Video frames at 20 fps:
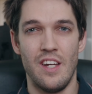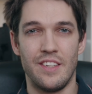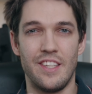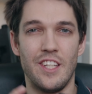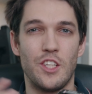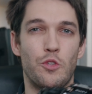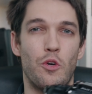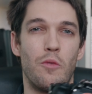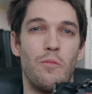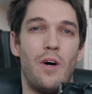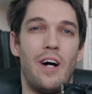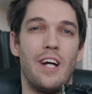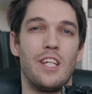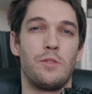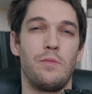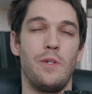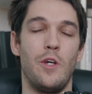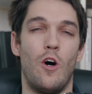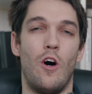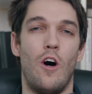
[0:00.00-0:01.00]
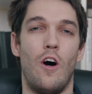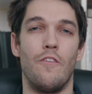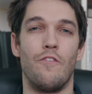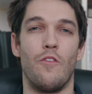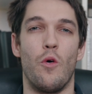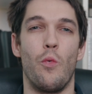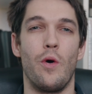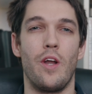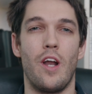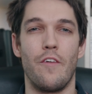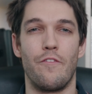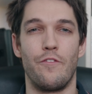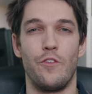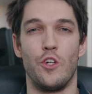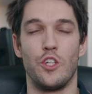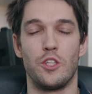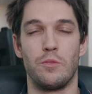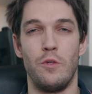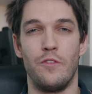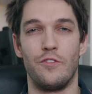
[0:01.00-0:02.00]
This reminds me of when I
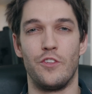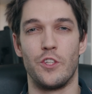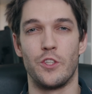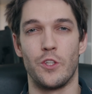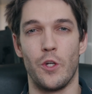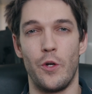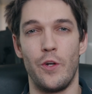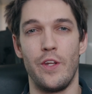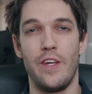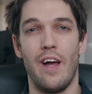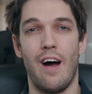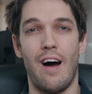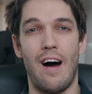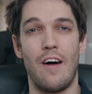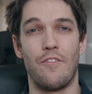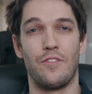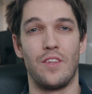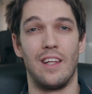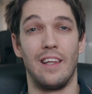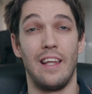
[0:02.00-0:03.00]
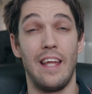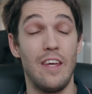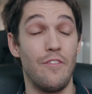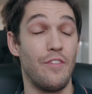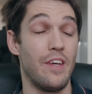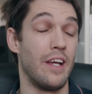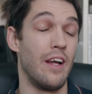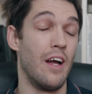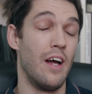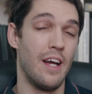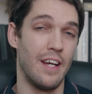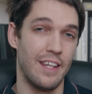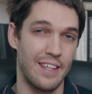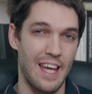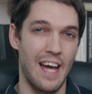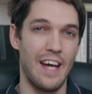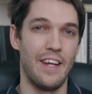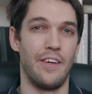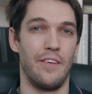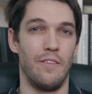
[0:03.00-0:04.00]
first moved to Sony after leaving
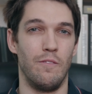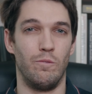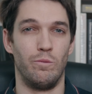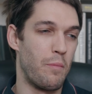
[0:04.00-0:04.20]
Canon.